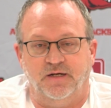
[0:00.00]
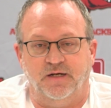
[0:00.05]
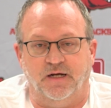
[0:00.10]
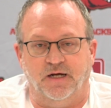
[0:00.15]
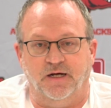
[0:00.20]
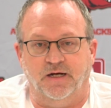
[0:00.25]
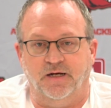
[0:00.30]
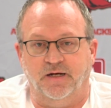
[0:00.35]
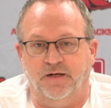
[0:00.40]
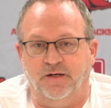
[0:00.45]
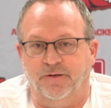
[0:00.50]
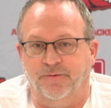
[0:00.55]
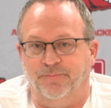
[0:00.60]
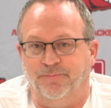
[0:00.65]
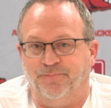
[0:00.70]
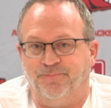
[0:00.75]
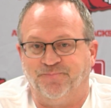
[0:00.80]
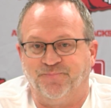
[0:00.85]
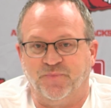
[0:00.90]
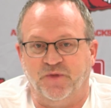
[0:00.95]

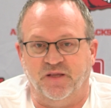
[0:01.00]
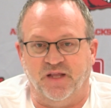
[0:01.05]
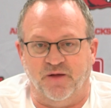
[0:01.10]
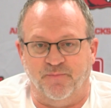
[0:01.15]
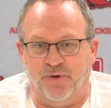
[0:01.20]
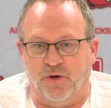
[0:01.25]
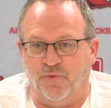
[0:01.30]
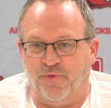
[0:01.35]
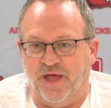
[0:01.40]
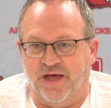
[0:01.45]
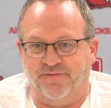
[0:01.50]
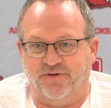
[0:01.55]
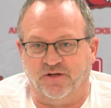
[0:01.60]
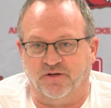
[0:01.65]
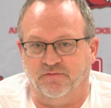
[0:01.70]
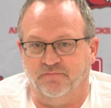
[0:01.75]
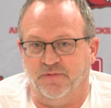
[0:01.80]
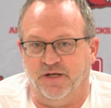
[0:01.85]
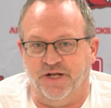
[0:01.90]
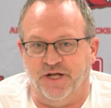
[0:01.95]
They both have
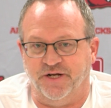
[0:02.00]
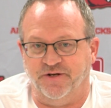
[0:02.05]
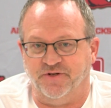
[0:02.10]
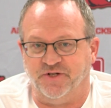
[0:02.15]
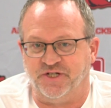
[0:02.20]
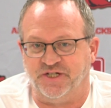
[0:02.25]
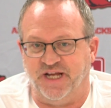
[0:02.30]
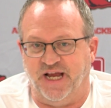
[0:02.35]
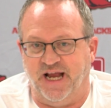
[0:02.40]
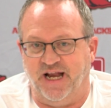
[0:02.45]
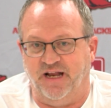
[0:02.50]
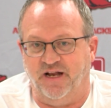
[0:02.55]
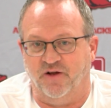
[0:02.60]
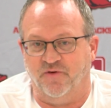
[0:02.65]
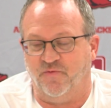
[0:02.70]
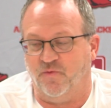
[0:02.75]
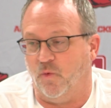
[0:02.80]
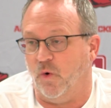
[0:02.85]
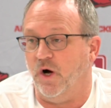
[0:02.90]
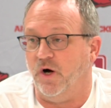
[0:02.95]
an understanding
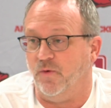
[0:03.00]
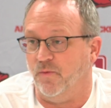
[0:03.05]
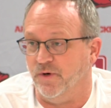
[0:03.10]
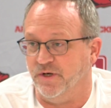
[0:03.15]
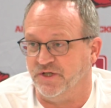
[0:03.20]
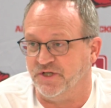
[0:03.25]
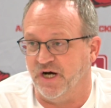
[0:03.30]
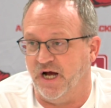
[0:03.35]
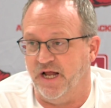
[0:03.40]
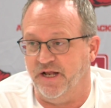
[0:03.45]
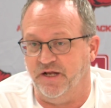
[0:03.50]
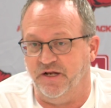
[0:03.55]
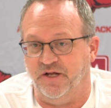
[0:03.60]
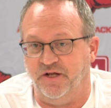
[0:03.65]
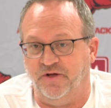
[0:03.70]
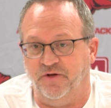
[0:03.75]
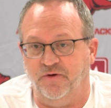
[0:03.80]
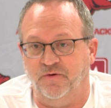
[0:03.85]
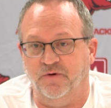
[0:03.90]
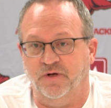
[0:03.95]
of what we're trying to
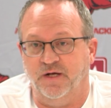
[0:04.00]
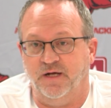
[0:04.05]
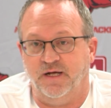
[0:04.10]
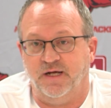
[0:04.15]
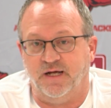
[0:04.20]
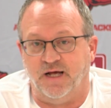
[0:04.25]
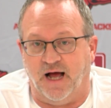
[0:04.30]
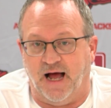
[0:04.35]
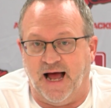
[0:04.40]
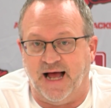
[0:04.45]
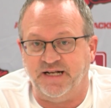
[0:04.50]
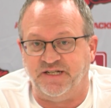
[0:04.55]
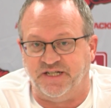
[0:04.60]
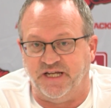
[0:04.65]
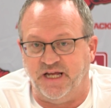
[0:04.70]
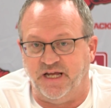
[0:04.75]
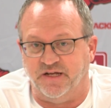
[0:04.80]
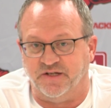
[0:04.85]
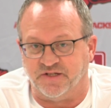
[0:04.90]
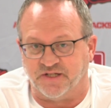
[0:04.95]
do. IT
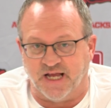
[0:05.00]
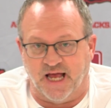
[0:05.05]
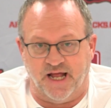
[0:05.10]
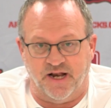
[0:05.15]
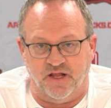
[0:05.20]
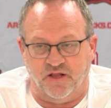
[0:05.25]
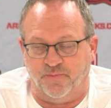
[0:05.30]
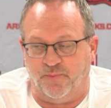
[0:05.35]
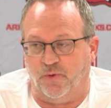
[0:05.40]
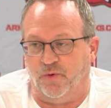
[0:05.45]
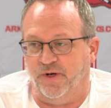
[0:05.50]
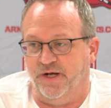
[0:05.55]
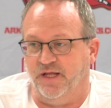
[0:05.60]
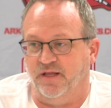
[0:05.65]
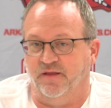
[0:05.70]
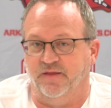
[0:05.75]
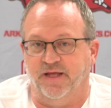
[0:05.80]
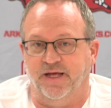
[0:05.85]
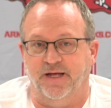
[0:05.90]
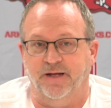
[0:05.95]
has gotten to the
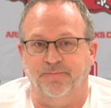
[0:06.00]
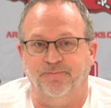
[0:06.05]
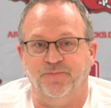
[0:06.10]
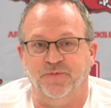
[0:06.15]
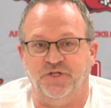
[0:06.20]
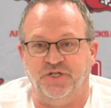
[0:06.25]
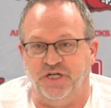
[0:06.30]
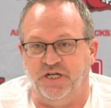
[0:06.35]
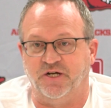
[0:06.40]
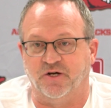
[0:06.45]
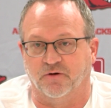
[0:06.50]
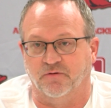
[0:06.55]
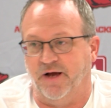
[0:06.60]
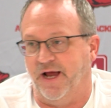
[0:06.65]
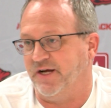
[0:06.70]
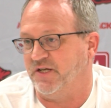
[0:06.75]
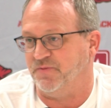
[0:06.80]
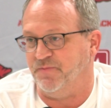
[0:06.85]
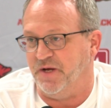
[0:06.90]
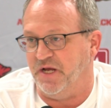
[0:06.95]
point that she
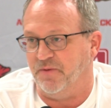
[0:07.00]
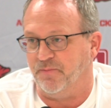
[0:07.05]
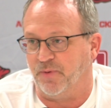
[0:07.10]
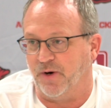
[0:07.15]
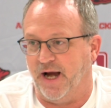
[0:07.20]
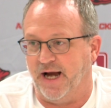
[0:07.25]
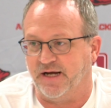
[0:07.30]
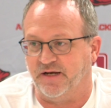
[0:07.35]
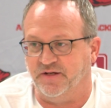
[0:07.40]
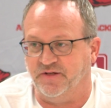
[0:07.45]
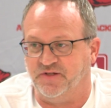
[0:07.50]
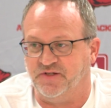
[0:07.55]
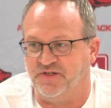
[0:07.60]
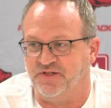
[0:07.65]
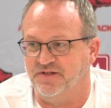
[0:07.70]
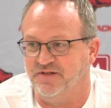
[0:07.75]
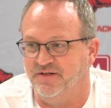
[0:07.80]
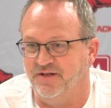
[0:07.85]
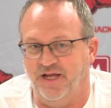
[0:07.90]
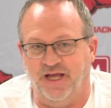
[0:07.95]
corrects me in
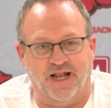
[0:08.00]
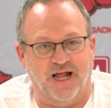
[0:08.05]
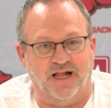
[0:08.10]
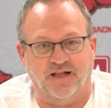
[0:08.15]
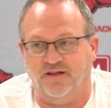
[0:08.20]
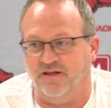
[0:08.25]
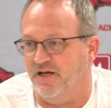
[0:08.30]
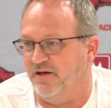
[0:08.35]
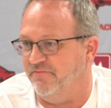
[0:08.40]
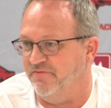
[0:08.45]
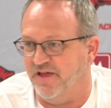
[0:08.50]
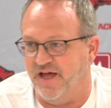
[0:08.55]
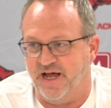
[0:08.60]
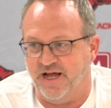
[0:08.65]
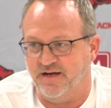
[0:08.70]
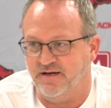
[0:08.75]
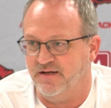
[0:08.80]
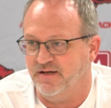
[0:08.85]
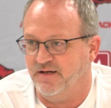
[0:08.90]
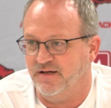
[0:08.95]
practice, and I love
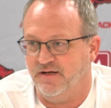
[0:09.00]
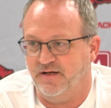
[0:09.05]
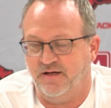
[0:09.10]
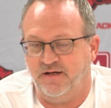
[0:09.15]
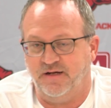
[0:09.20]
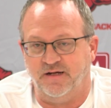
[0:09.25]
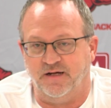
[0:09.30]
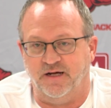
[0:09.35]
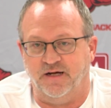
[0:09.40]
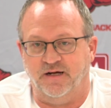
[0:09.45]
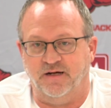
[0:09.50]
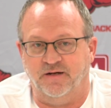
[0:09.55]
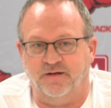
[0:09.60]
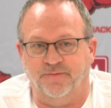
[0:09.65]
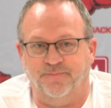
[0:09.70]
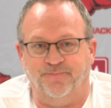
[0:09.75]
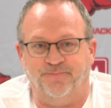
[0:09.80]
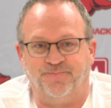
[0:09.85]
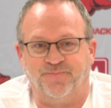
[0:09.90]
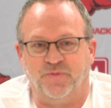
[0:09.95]
that.
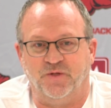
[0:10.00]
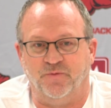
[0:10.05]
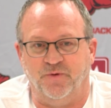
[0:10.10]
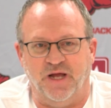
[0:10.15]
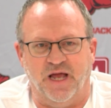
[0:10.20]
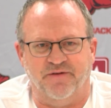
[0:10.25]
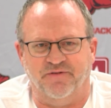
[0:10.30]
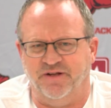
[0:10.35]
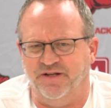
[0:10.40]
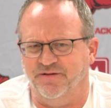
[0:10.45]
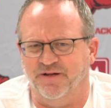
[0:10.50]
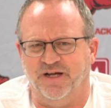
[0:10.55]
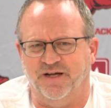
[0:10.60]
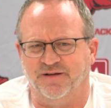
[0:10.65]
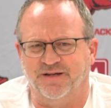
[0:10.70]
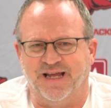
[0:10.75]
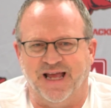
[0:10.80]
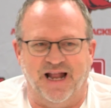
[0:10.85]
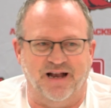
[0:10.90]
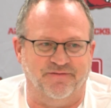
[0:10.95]
We have
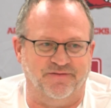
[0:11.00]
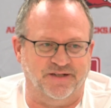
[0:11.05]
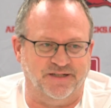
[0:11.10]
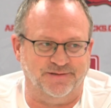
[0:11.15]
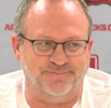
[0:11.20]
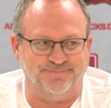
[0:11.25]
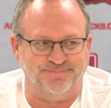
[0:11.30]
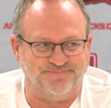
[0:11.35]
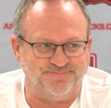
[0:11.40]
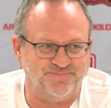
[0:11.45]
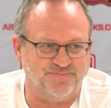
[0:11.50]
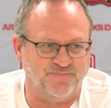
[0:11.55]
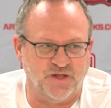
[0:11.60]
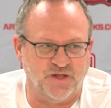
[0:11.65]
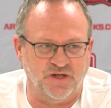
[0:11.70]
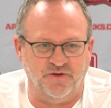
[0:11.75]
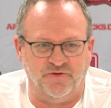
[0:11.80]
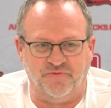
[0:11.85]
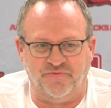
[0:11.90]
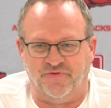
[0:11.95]
a kind of a
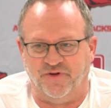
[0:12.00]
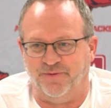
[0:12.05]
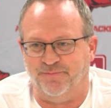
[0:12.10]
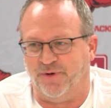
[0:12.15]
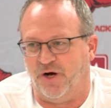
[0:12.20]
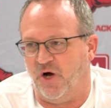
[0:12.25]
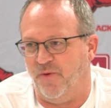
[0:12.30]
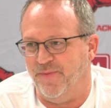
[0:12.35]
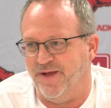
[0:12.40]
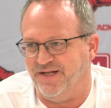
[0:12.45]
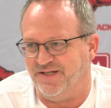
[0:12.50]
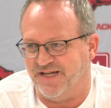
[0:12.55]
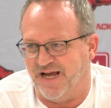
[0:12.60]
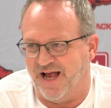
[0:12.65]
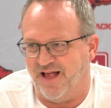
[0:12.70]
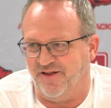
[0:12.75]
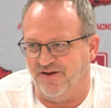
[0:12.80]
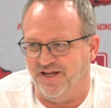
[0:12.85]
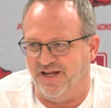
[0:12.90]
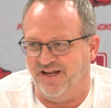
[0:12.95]
football
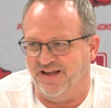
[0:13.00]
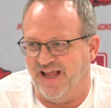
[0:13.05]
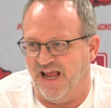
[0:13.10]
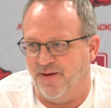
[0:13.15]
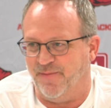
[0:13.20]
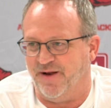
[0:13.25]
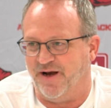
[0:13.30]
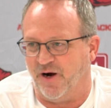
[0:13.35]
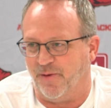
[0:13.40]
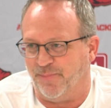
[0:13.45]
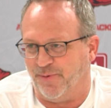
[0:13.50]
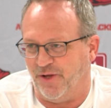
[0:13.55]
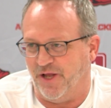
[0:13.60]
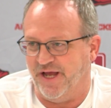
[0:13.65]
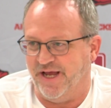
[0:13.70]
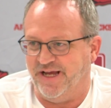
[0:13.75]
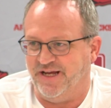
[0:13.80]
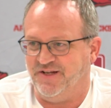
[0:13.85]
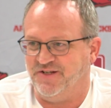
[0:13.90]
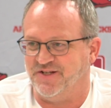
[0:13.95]
mentality in naming our
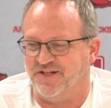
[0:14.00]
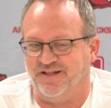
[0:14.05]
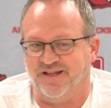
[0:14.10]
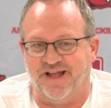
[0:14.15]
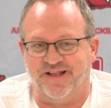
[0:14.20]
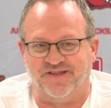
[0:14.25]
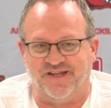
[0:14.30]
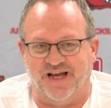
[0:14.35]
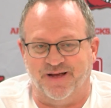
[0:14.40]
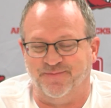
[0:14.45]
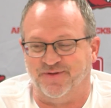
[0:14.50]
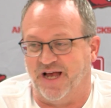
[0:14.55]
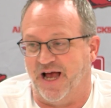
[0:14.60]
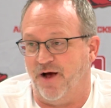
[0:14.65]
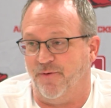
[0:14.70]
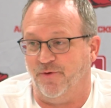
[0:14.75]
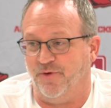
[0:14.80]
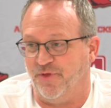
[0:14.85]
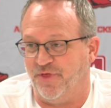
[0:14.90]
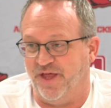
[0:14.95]
plays, and a lot of times
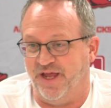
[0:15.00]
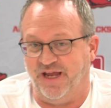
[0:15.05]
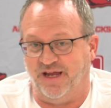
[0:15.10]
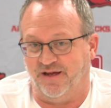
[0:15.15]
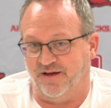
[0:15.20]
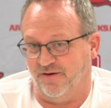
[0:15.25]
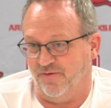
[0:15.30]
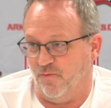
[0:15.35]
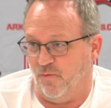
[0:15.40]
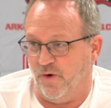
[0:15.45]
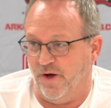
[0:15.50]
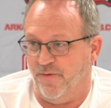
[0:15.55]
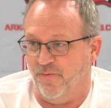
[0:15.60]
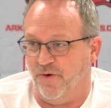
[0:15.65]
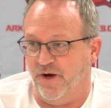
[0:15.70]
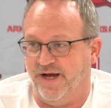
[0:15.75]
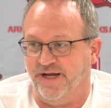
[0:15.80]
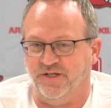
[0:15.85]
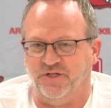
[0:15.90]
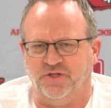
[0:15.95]
I will think one
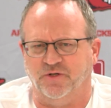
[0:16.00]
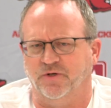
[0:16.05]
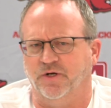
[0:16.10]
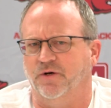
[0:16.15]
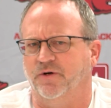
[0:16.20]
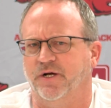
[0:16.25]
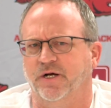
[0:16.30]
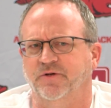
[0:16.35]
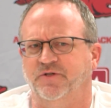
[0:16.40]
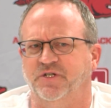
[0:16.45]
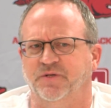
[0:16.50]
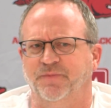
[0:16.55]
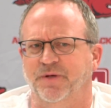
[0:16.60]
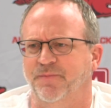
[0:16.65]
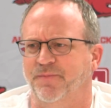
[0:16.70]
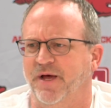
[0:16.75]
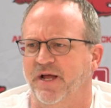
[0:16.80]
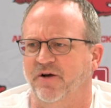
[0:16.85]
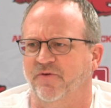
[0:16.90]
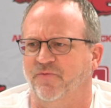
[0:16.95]
way, and she'll go, "Coach, it'd
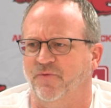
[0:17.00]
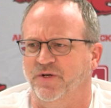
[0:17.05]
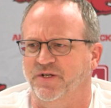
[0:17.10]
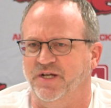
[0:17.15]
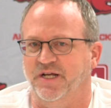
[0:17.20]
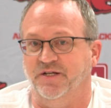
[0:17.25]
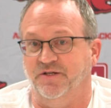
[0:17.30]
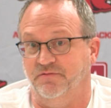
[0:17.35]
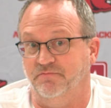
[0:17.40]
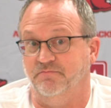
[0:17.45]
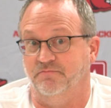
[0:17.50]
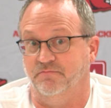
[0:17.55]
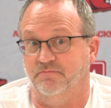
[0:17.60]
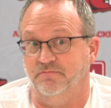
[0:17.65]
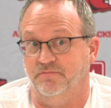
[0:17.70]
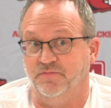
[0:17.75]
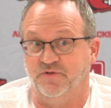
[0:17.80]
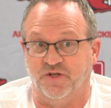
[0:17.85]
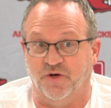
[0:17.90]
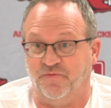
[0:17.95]
be better if we." And
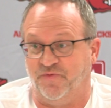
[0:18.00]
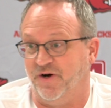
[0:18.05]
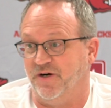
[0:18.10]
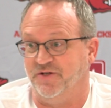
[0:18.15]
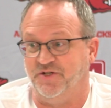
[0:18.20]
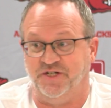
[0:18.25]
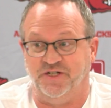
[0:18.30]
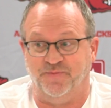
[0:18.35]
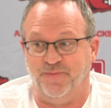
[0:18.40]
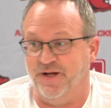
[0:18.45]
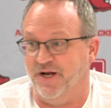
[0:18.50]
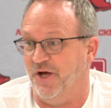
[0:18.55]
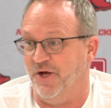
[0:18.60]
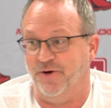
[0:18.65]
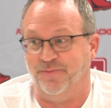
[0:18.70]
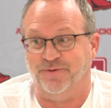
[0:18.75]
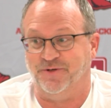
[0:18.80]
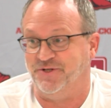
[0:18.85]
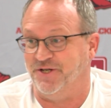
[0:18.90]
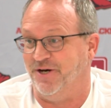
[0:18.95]
so far, she's been
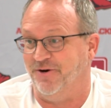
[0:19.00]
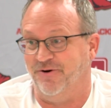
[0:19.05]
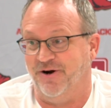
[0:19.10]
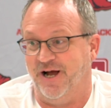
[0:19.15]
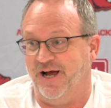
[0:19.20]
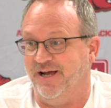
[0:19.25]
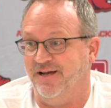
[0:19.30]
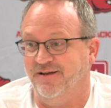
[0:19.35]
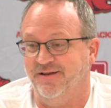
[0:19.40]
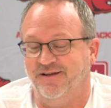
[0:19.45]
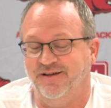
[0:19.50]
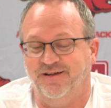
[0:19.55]
100% right.